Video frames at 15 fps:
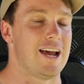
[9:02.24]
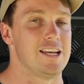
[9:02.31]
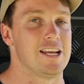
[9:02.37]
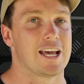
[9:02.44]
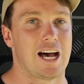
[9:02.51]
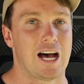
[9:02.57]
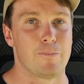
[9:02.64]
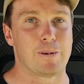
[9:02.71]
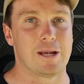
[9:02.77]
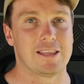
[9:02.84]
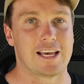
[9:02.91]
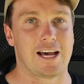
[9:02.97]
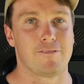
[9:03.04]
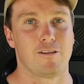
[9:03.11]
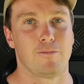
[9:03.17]
and you can't beat
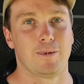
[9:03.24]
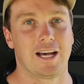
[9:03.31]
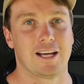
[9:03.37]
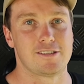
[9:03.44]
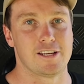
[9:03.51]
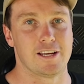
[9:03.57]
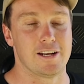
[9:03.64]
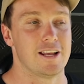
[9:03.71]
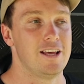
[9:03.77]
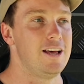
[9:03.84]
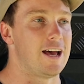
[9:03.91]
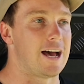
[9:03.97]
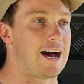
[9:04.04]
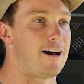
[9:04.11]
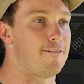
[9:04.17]
that for mounting
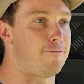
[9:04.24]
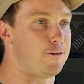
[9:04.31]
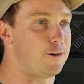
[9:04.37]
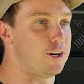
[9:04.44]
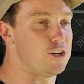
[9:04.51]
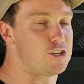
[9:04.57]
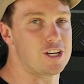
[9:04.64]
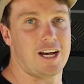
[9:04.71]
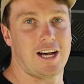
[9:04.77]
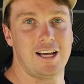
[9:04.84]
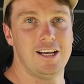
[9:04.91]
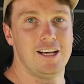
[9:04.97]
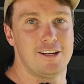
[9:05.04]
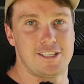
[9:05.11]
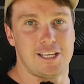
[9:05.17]
furniture,
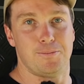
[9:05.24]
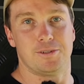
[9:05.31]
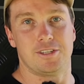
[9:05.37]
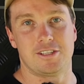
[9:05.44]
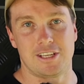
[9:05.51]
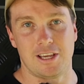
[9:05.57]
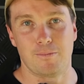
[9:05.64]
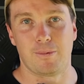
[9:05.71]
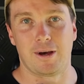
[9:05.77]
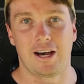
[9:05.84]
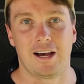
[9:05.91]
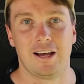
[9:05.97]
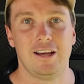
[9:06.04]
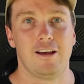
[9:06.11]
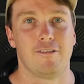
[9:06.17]
timber to
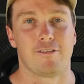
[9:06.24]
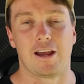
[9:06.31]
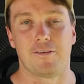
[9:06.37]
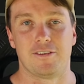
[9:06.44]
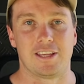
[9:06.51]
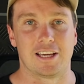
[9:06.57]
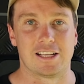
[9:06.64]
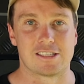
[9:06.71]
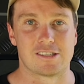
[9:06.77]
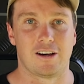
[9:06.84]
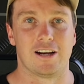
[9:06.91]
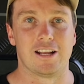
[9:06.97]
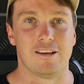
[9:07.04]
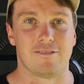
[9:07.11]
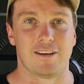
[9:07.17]
timber, for everything
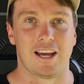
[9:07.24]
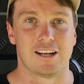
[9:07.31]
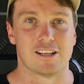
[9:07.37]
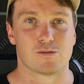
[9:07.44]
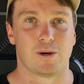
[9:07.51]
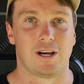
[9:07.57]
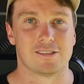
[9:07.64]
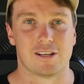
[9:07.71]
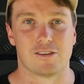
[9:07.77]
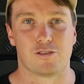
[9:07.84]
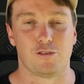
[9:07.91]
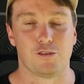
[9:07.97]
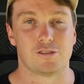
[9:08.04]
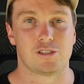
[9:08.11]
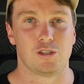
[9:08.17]
inside of your van as well. So
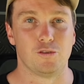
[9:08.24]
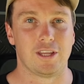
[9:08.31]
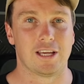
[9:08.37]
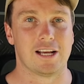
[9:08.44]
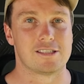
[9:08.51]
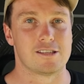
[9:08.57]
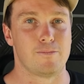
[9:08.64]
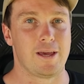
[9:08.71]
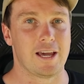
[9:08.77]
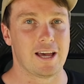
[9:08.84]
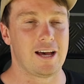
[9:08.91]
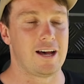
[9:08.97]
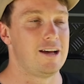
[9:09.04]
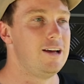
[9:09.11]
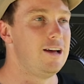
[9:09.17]
I still think it's a
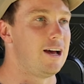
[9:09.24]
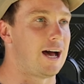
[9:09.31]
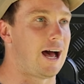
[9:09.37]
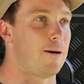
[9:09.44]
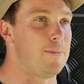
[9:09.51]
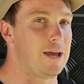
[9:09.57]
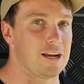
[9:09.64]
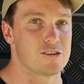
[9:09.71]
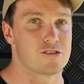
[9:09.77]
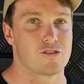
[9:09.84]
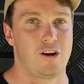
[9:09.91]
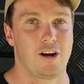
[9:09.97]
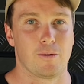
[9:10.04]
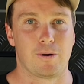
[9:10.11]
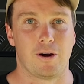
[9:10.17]
mega
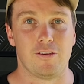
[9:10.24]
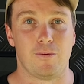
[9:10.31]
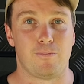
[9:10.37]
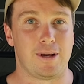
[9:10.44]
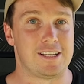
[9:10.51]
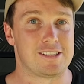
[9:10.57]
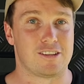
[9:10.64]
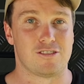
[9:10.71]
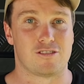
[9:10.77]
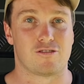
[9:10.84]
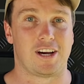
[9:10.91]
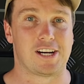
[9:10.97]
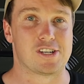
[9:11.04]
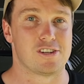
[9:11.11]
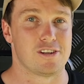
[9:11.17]
strong and probably the best
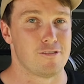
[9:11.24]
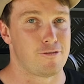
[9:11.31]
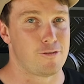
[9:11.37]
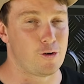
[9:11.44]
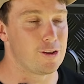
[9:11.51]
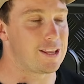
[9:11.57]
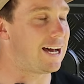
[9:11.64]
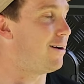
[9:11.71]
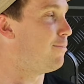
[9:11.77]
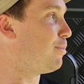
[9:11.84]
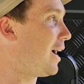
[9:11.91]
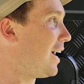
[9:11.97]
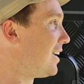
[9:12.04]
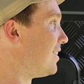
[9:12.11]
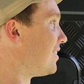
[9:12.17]
construction for that.
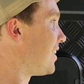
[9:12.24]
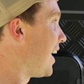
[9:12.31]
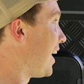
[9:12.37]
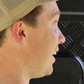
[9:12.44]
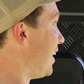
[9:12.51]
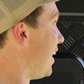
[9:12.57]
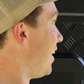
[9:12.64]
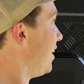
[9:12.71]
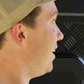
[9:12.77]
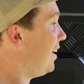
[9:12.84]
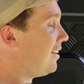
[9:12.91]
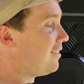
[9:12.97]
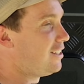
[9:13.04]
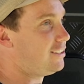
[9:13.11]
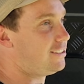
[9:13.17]
But in saying that,
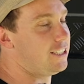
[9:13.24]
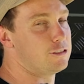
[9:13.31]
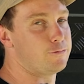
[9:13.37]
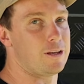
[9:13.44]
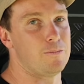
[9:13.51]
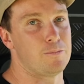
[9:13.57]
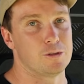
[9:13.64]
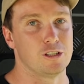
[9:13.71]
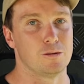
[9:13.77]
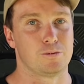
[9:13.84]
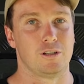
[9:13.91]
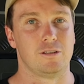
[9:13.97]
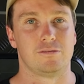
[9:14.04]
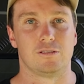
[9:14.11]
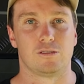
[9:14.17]
this thing's being
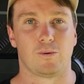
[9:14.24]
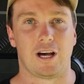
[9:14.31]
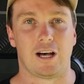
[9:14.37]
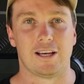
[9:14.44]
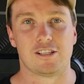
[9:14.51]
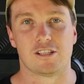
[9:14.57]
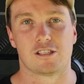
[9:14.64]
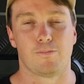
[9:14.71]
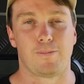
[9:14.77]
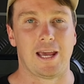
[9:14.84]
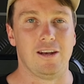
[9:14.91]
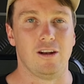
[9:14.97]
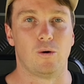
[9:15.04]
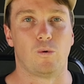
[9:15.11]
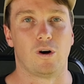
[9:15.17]
bulletproof as well, and just
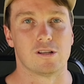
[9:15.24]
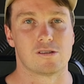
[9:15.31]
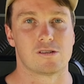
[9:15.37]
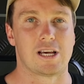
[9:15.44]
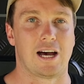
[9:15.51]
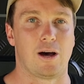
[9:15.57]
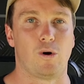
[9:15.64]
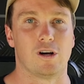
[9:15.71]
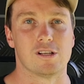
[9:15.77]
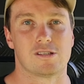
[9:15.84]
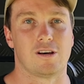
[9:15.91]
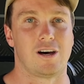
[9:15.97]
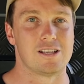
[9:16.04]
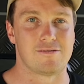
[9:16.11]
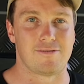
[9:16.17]
depending on what
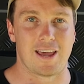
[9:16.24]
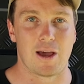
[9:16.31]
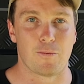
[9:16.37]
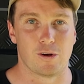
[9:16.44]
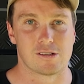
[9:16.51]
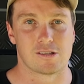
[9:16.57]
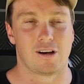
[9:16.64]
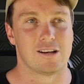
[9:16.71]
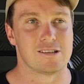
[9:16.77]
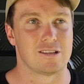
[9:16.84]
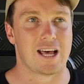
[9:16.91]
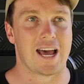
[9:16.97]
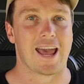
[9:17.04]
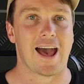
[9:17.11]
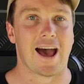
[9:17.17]
size van, what size
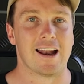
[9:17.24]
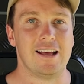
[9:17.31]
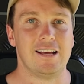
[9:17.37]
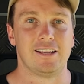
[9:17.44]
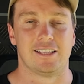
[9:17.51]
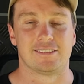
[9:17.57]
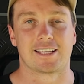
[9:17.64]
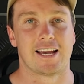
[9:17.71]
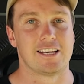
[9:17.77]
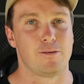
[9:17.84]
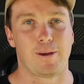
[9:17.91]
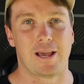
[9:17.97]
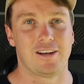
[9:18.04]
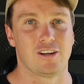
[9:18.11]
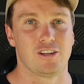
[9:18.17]
layout, is going to
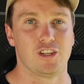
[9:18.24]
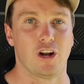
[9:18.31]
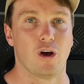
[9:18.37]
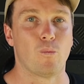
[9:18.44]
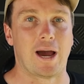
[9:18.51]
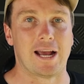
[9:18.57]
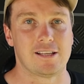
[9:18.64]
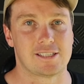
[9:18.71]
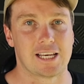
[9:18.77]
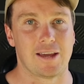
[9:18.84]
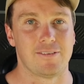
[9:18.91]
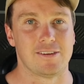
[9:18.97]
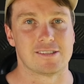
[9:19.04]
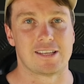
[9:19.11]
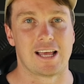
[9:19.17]
depend on weight
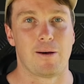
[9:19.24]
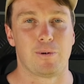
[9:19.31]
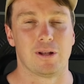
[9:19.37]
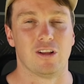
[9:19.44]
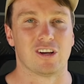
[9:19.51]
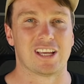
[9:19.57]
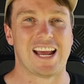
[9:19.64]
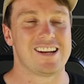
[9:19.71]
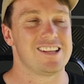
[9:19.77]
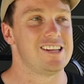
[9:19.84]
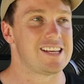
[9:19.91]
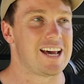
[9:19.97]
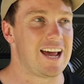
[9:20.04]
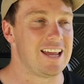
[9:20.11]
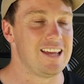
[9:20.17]
savings and that. But look, end of the
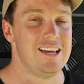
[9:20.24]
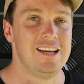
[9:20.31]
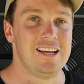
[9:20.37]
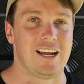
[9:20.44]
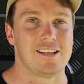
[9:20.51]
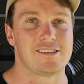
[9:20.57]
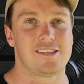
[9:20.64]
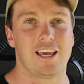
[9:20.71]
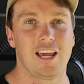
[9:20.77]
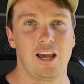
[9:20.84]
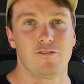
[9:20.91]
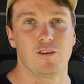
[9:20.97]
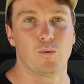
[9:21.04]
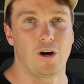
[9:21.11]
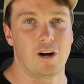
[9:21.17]
day, it's there
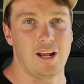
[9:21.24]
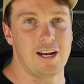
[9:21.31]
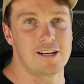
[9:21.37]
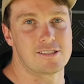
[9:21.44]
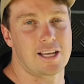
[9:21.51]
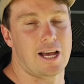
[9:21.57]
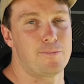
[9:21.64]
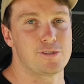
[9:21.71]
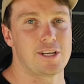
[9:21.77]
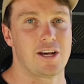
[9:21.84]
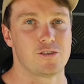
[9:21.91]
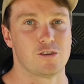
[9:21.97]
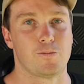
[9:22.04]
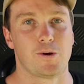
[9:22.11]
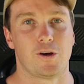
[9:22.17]
if you want it. It just comes
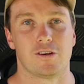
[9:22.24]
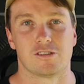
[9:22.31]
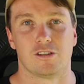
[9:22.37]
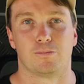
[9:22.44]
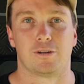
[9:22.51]
down to a personal